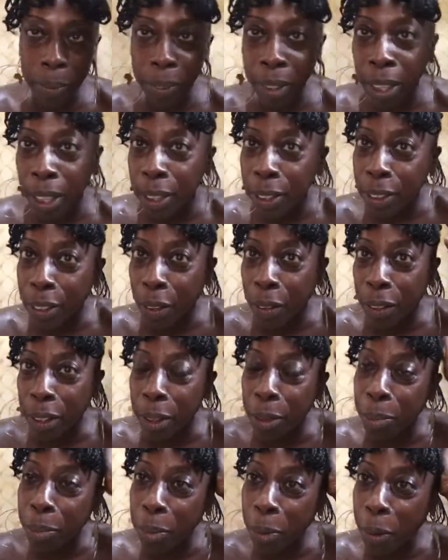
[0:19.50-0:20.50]
So good
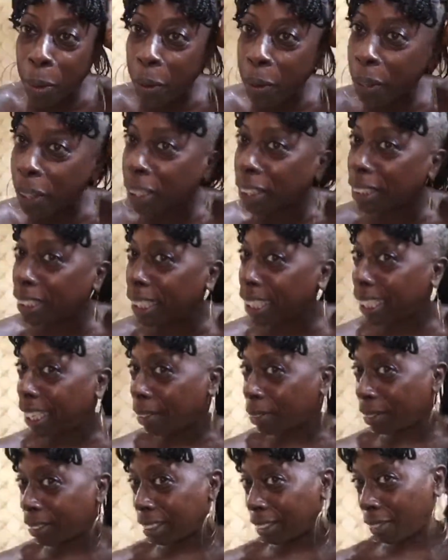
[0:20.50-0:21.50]
morning. Let me
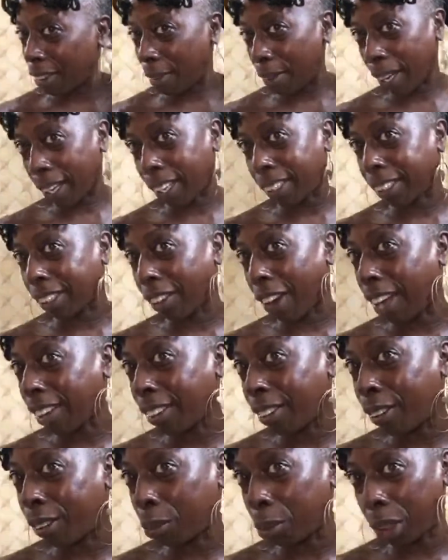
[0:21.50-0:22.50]
see if I can. So I know
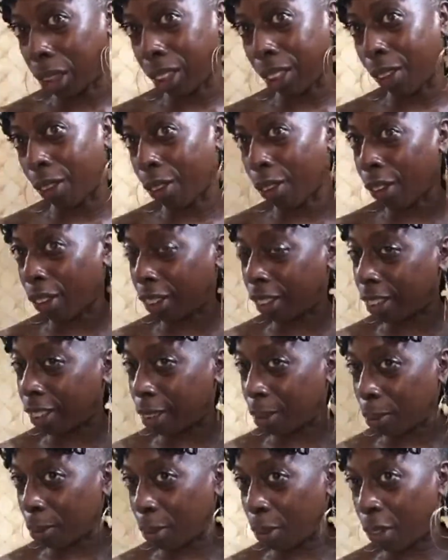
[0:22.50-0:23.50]
it'd be so early in the
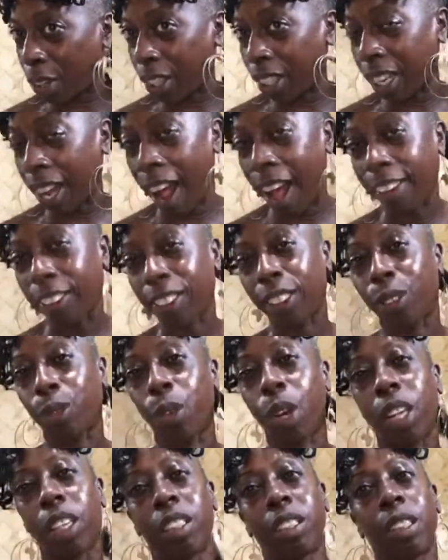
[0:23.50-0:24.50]
morning. I just wanted
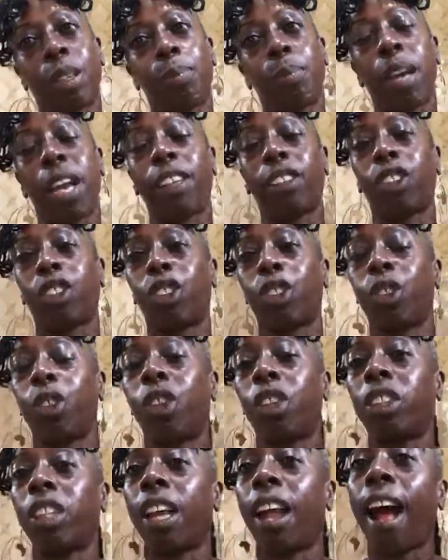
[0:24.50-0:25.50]
to make sure
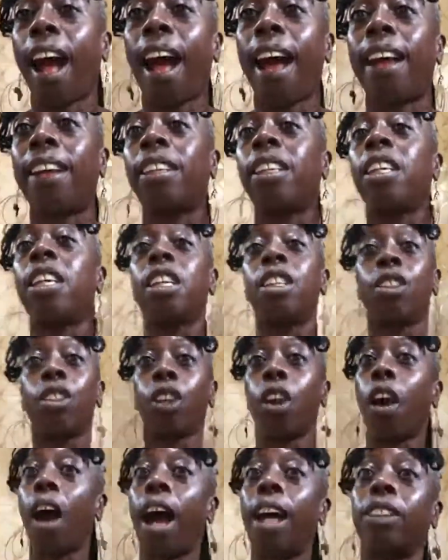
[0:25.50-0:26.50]
that I
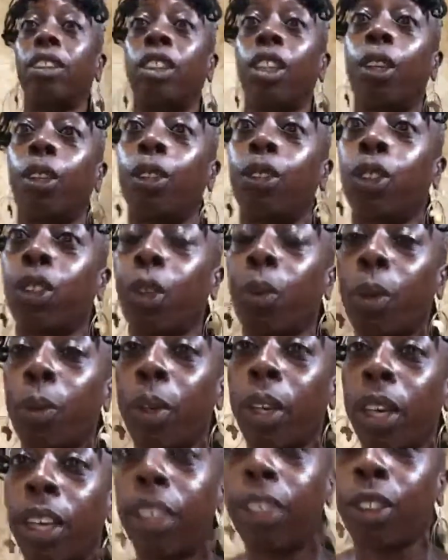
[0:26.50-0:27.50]
told you we were
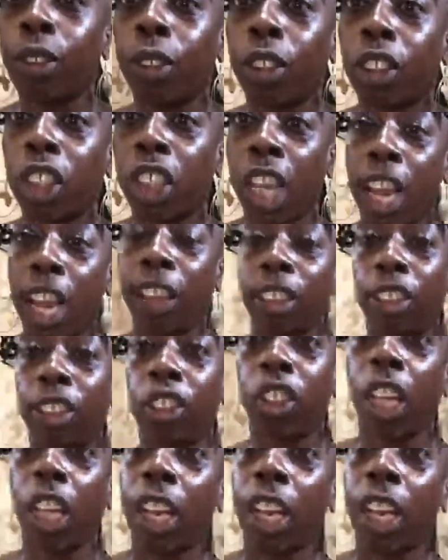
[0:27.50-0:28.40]
gonna do a challenge,